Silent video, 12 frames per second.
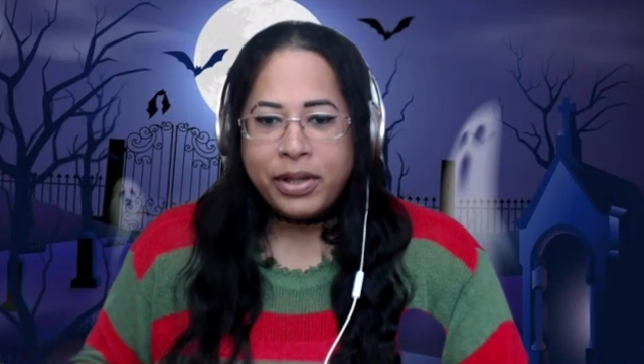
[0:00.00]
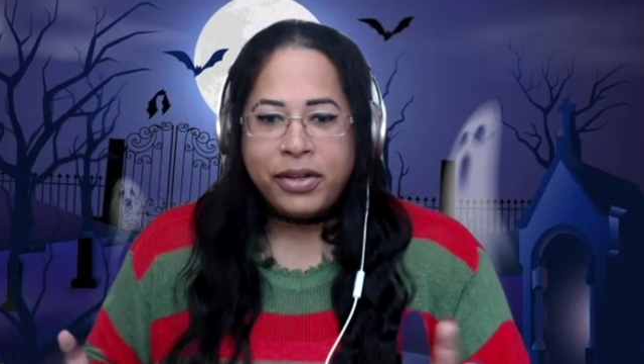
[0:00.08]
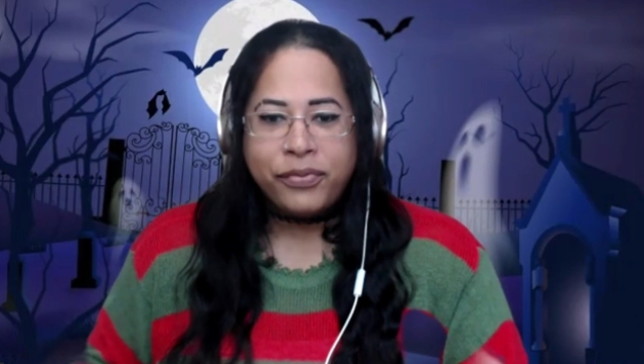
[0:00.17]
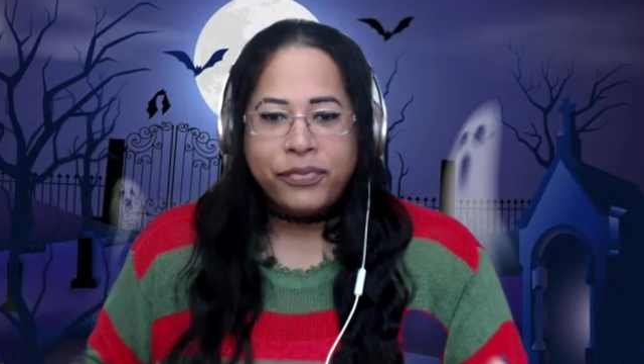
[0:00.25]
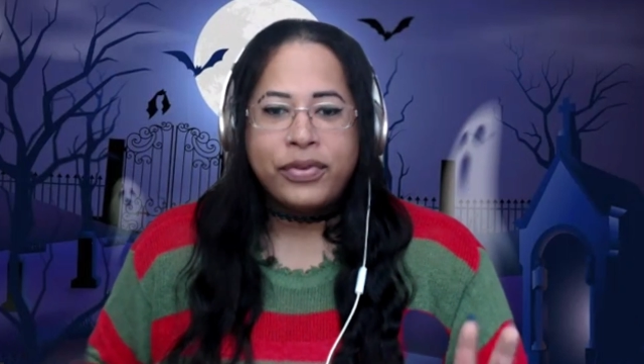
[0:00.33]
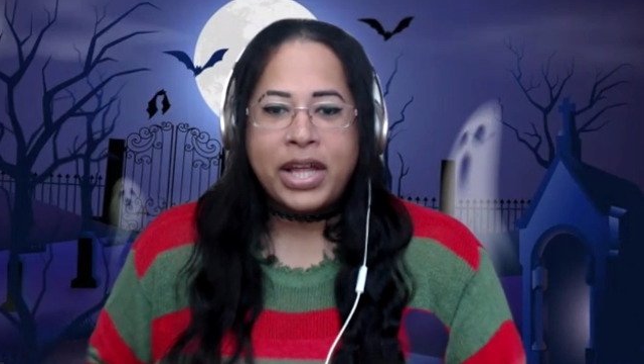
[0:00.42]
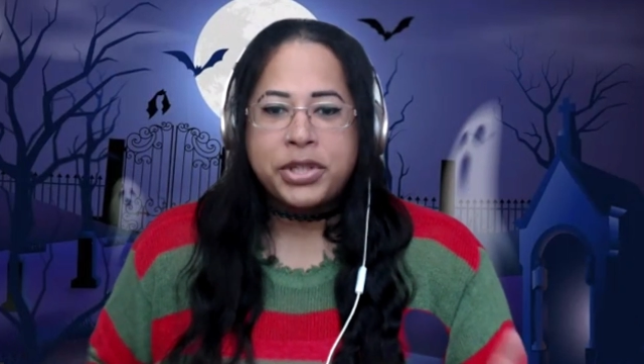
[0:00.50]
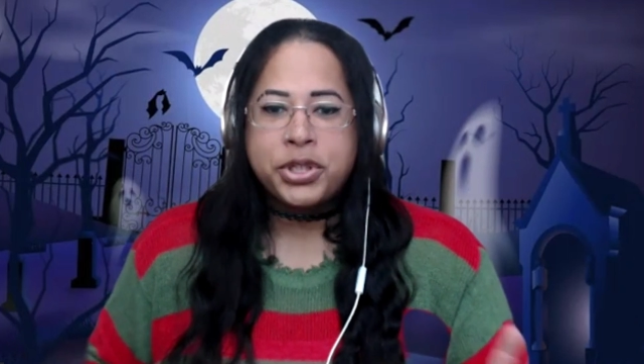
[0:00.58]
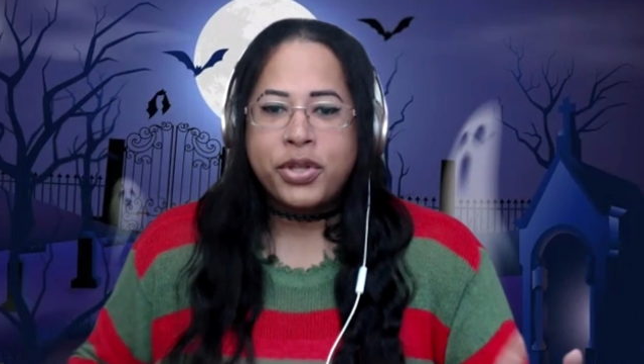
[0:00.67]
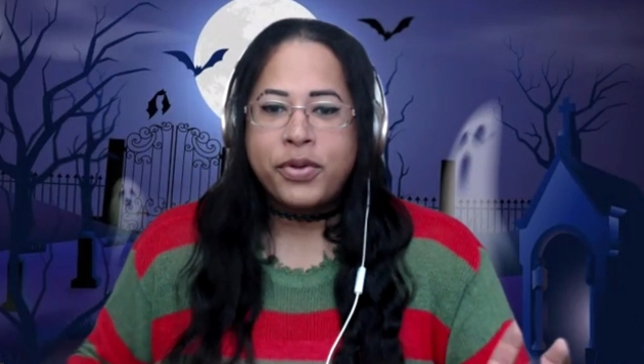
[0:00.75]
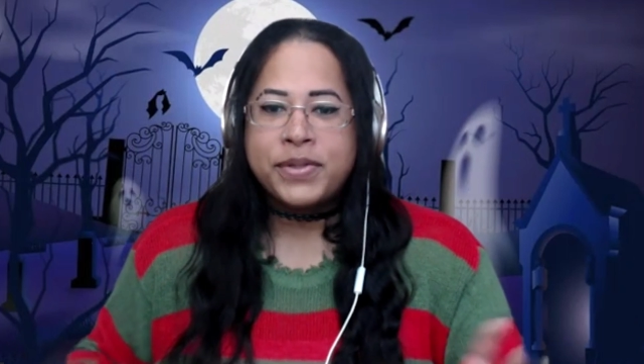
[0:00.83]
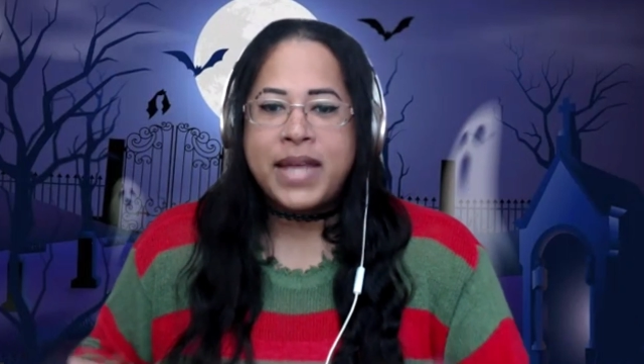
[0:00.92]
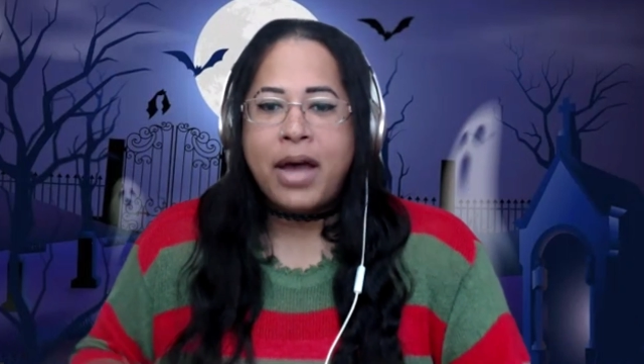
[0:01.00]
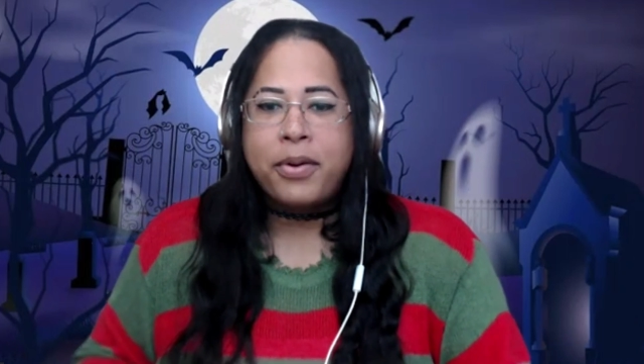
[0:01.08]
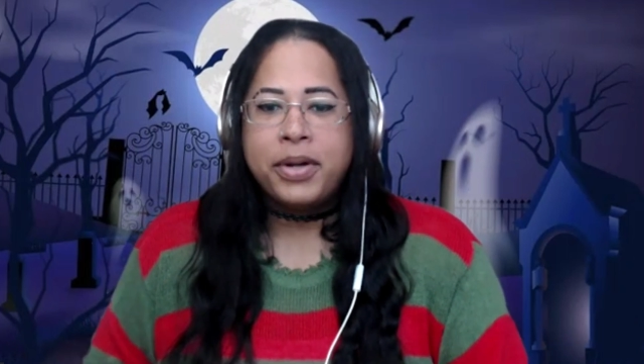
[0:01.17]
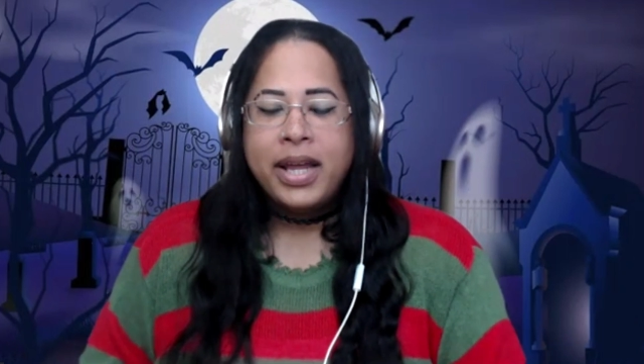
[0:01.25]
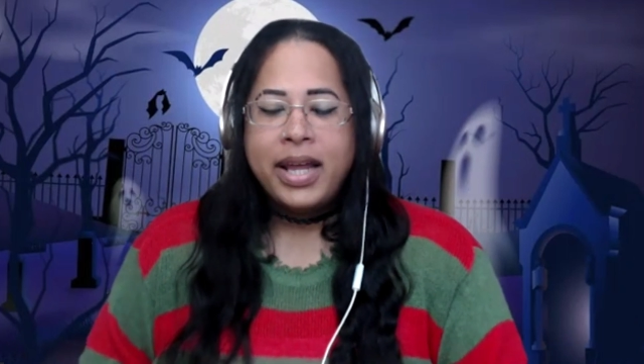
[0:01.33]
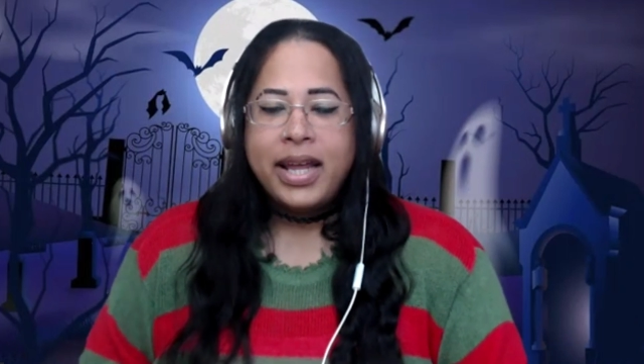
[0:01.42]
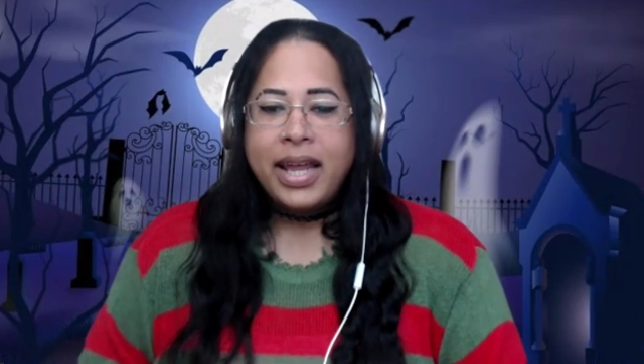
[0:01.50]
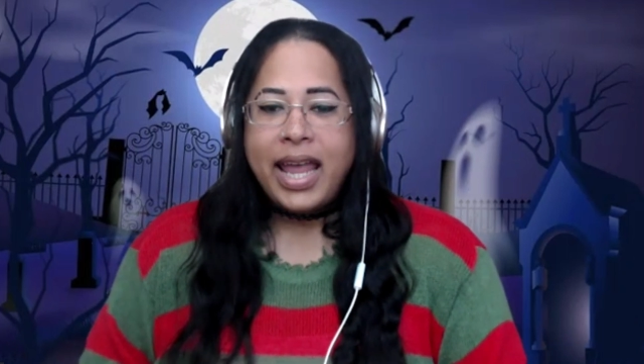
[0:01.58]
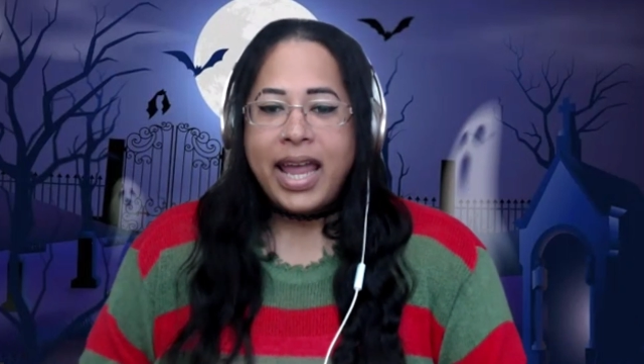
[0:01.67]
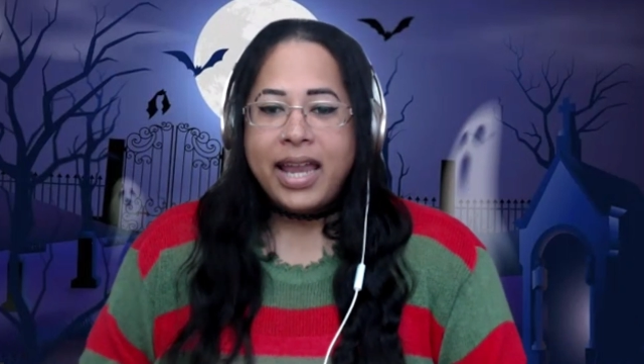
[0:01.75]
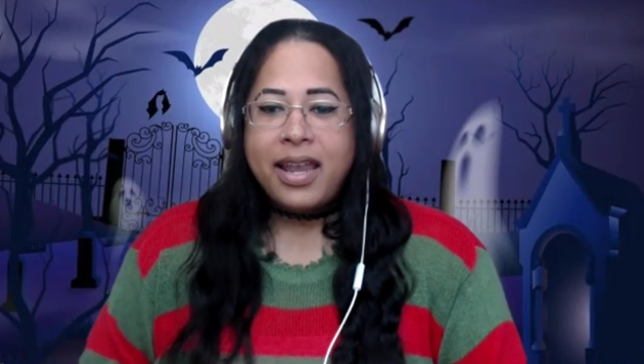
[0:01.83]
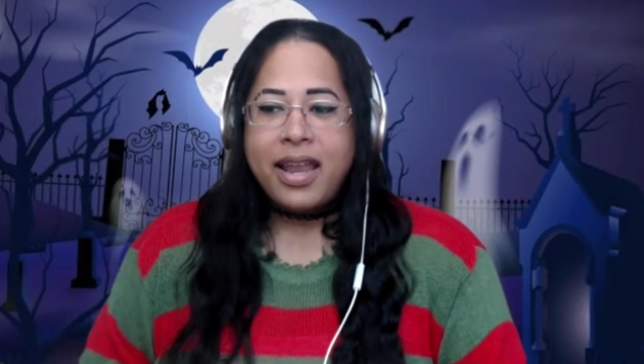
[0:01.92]
really flesh those out
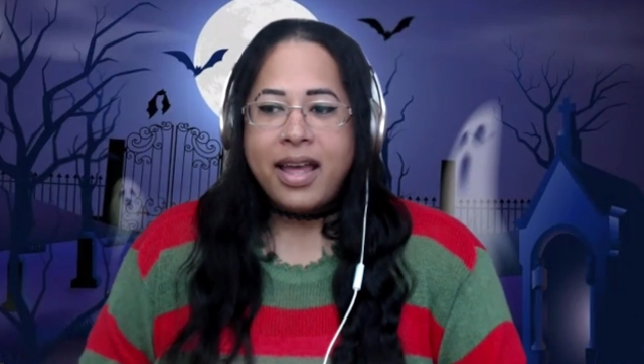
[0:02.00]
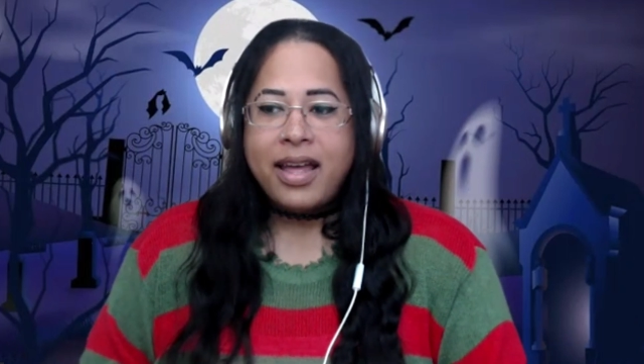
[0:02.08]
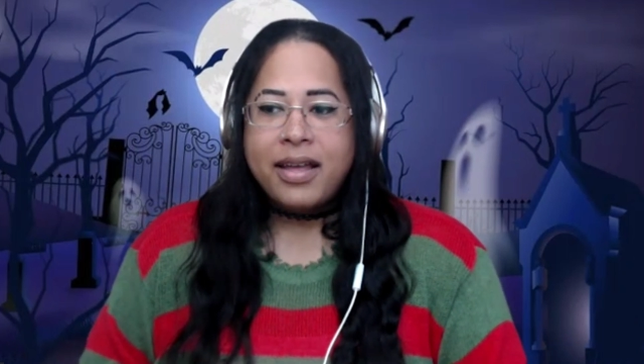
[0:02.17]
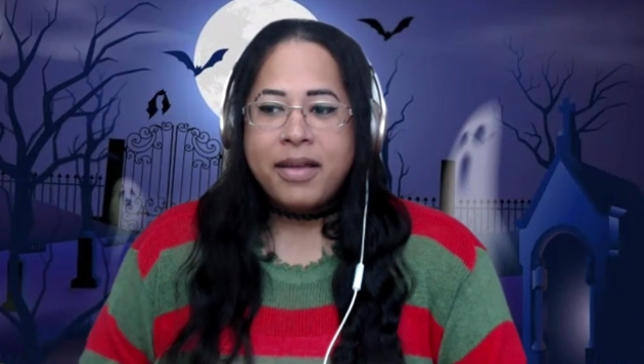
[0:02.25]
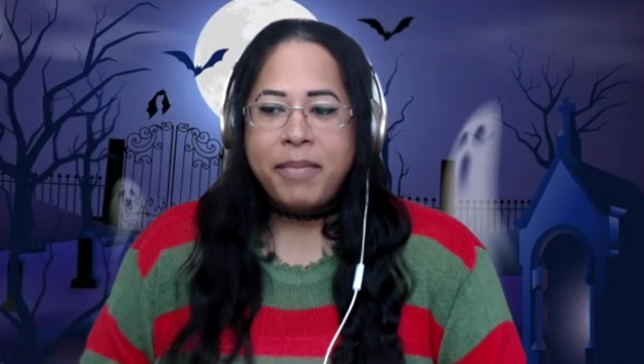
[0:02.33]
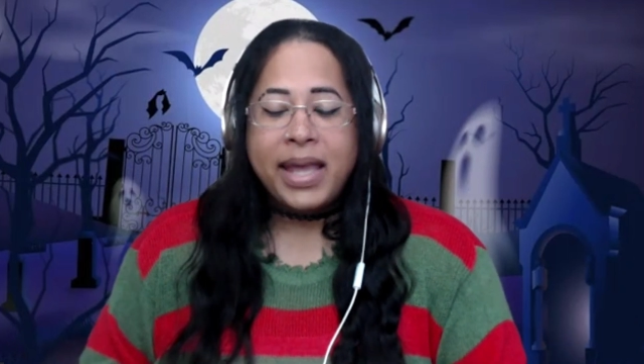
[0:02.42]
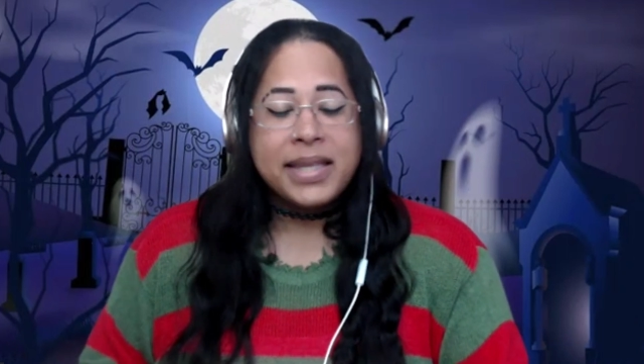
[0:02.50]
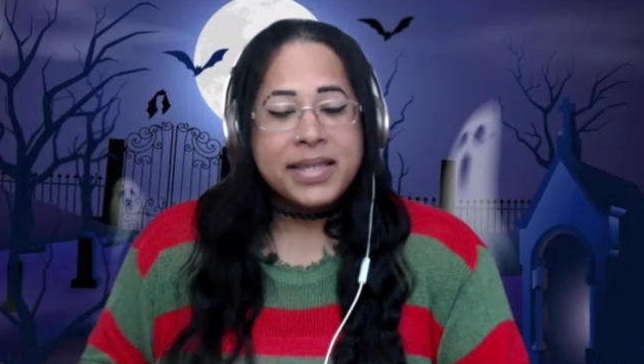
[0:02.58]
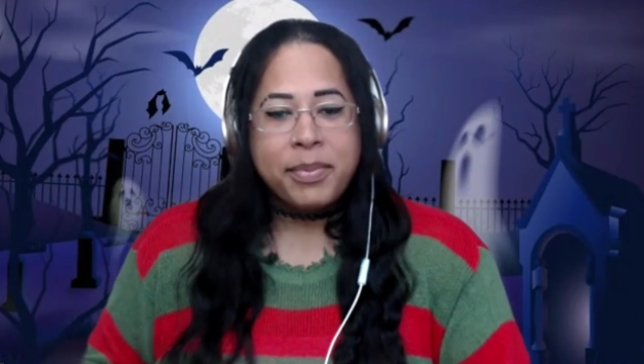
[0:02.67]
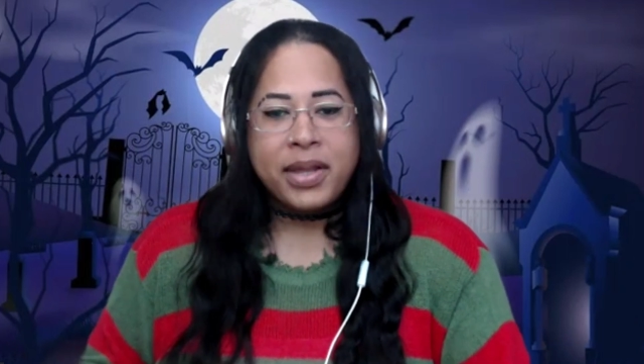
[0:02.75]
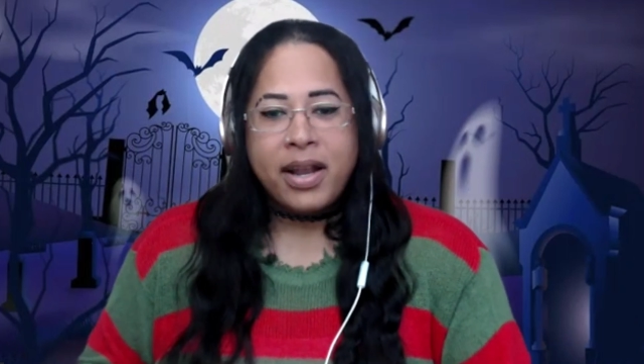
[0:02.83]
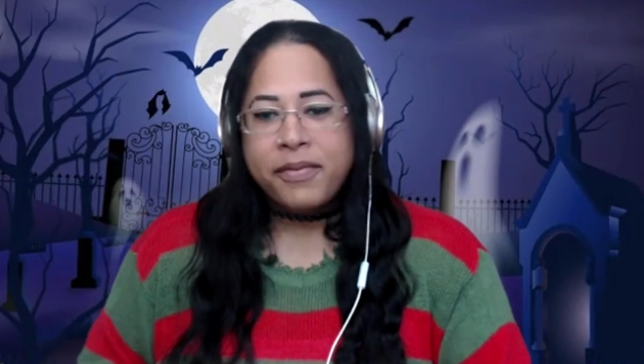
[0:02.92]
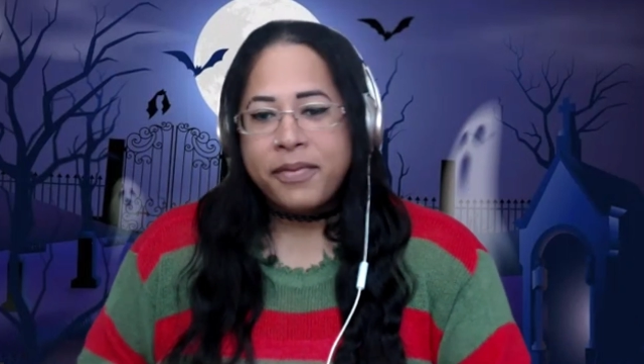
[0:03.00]
and make something of